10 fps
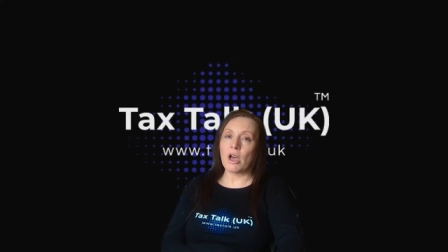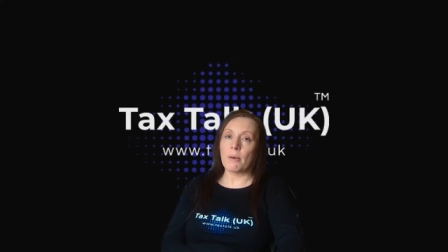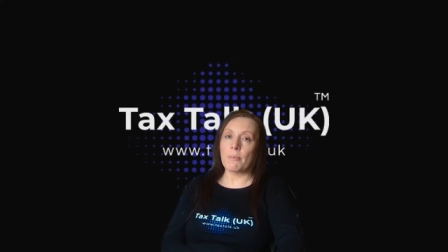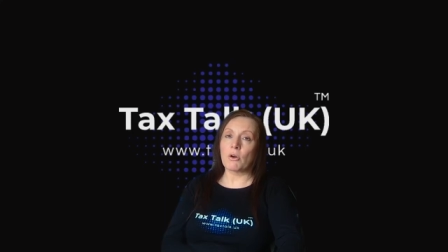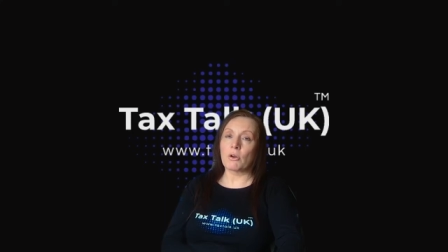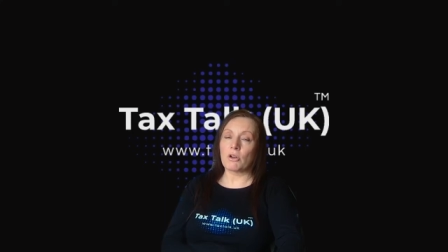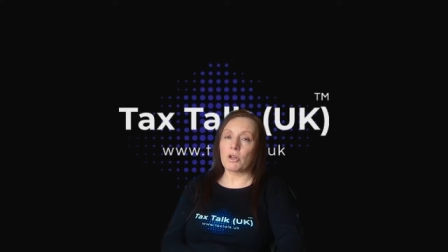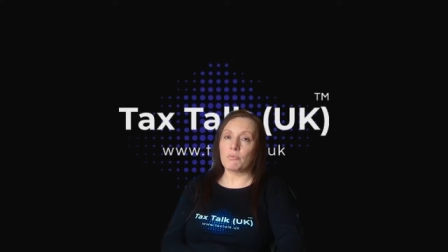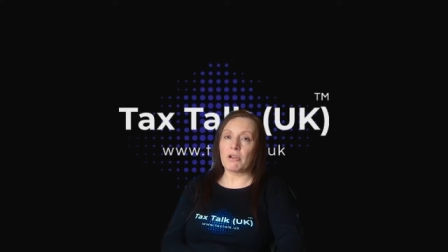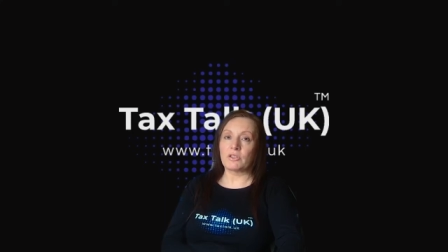um,
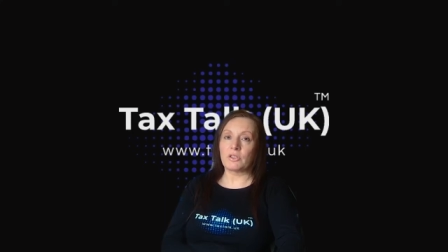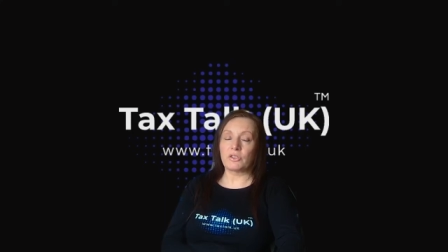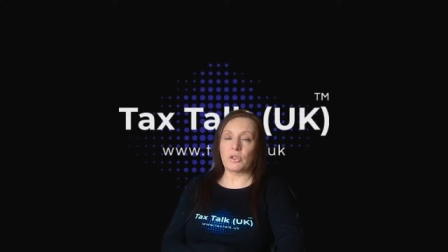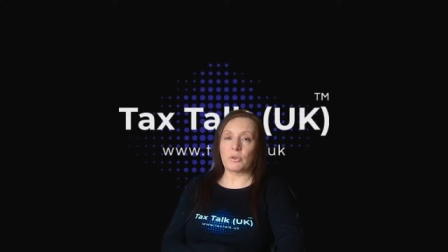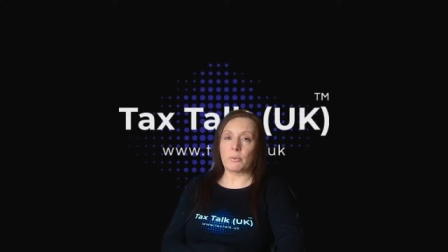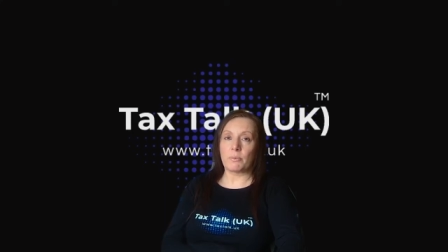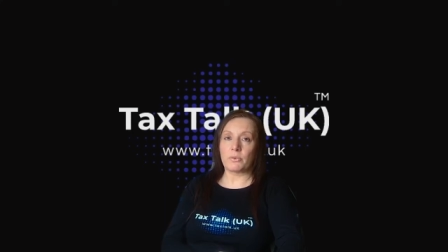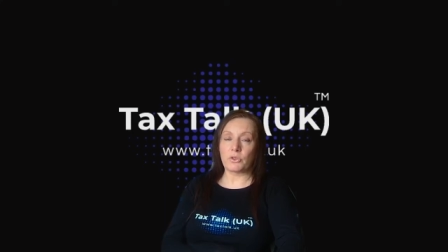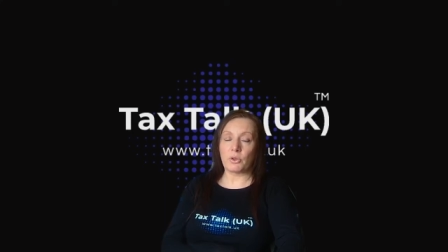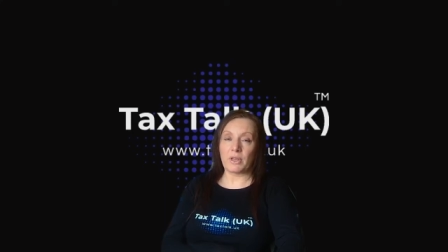online presence so that
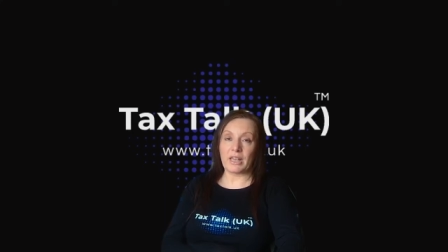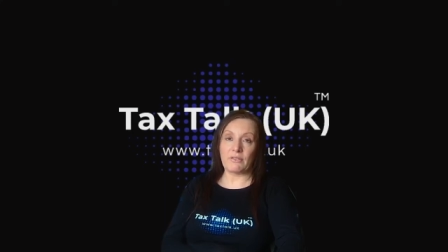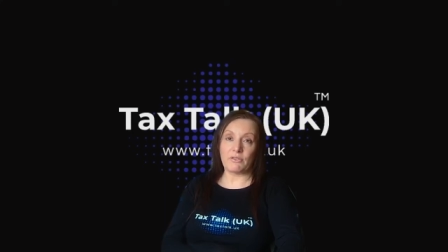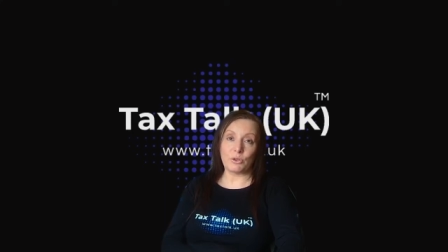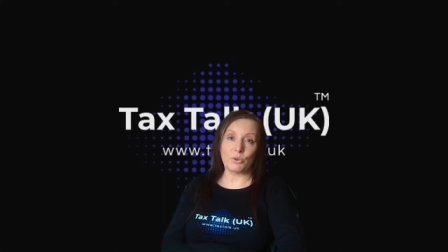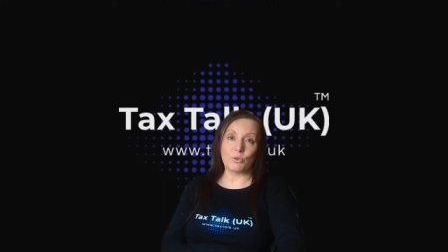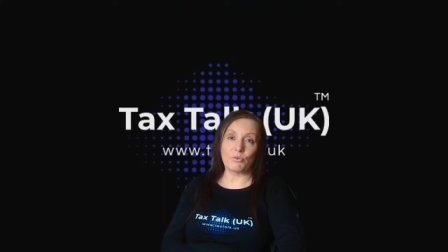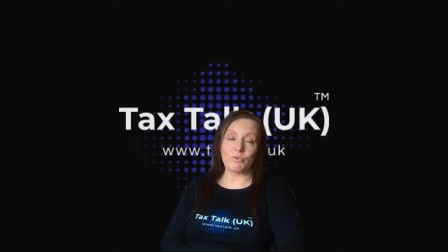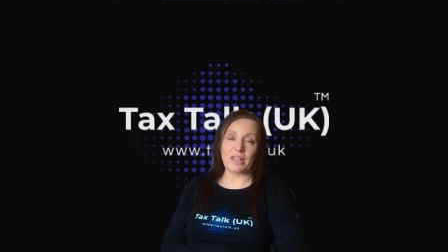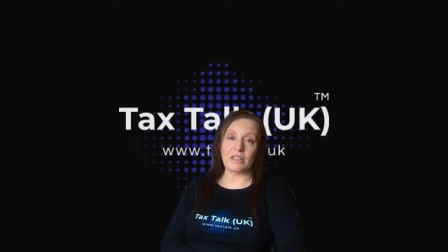so that even
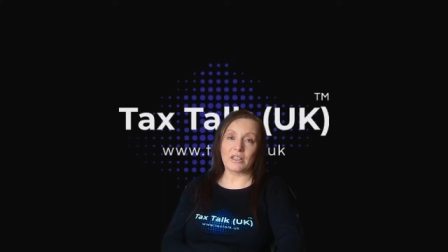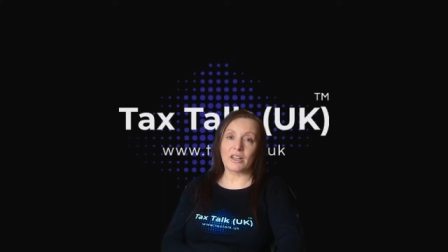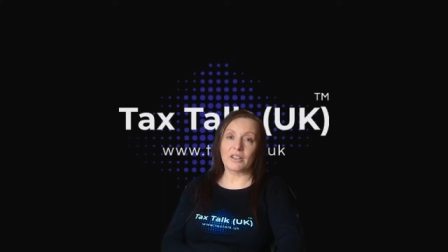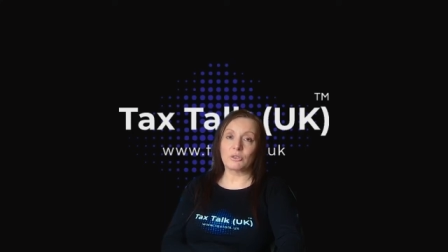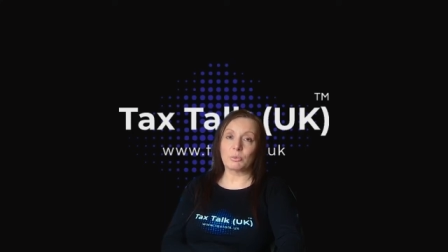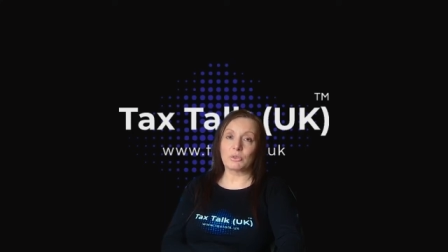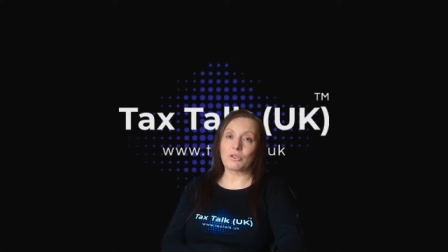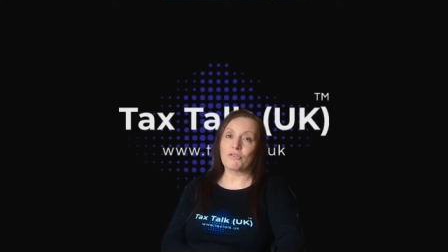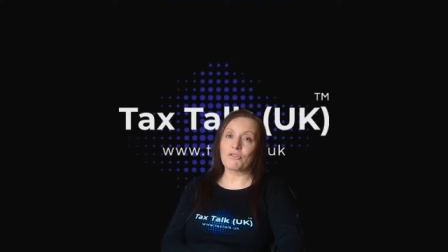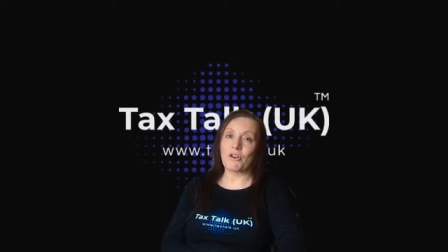your regular customers
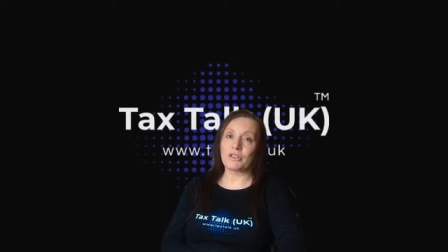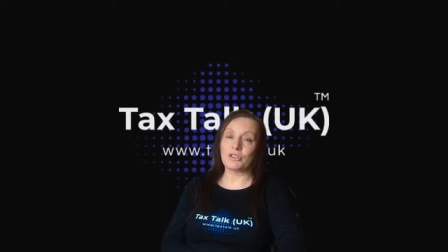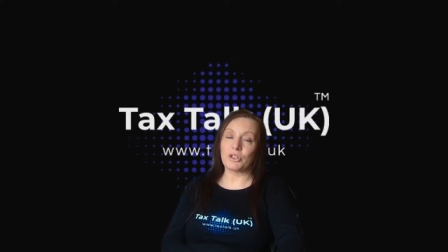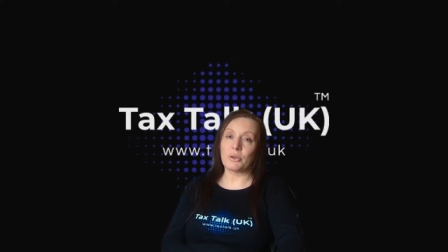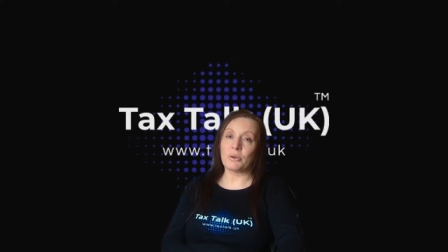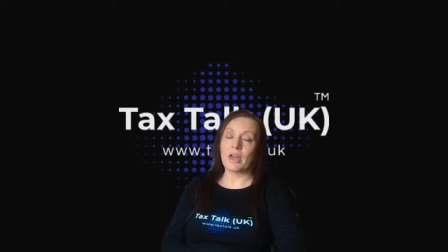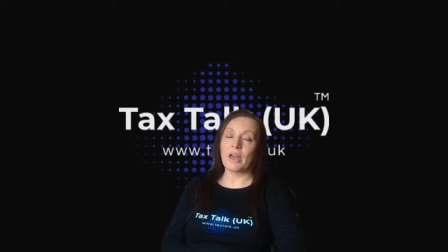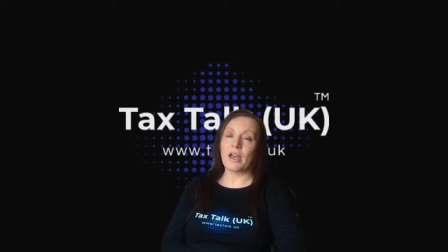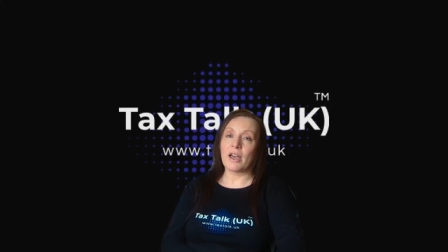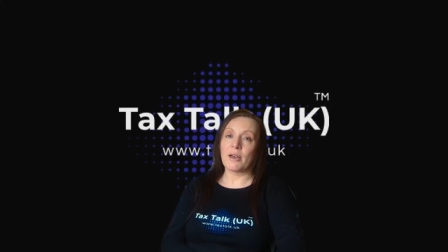can find you
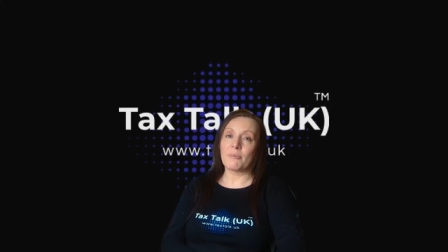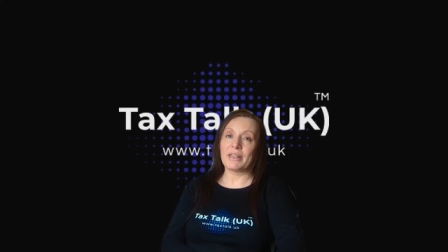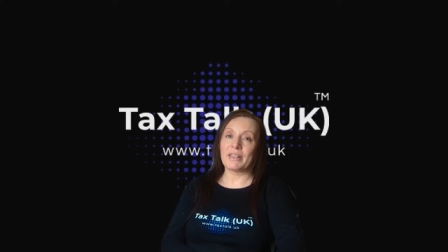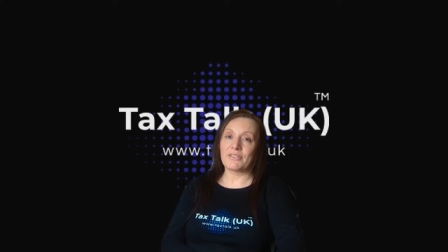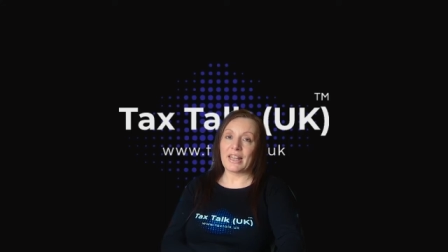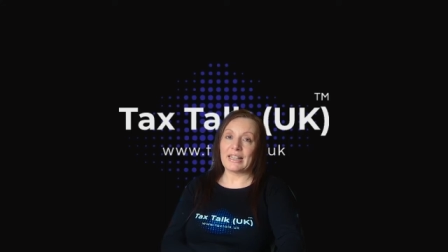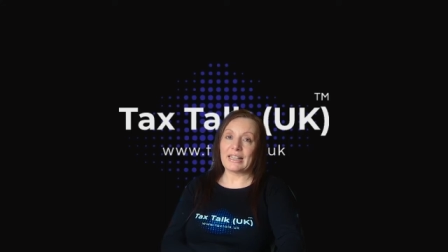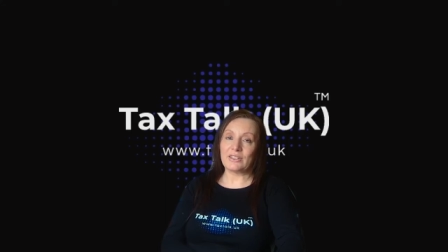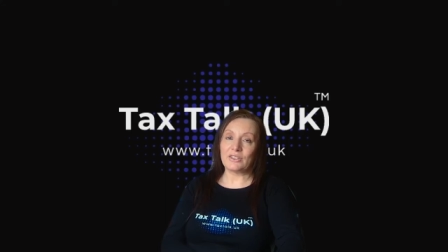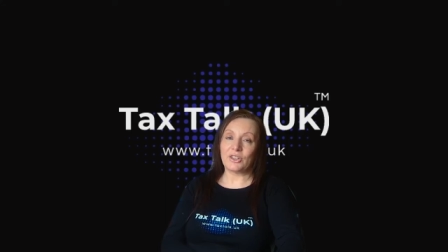um, if they
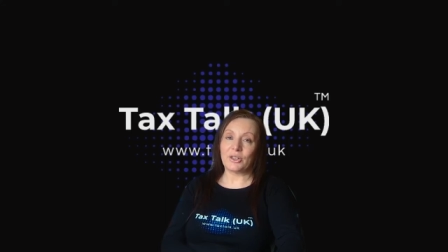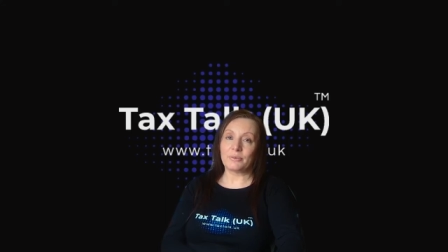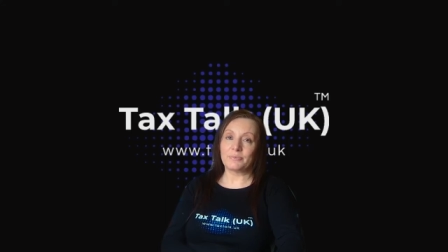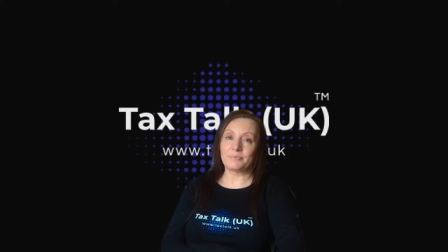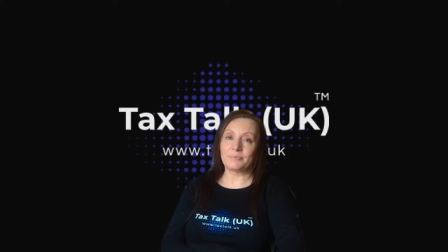need to